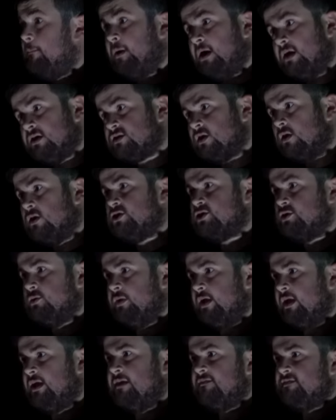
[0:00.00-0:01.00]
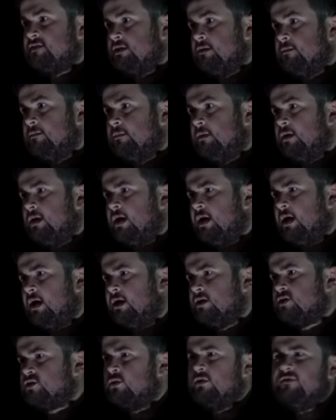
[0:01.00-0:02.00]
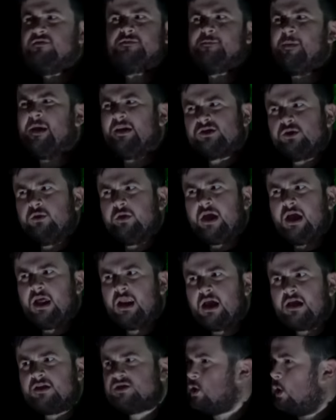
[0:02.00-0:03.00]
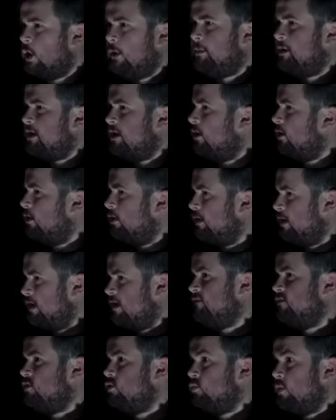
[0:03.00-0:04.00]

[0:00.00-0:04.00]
but also it gives them a sort of special area to operate on, if you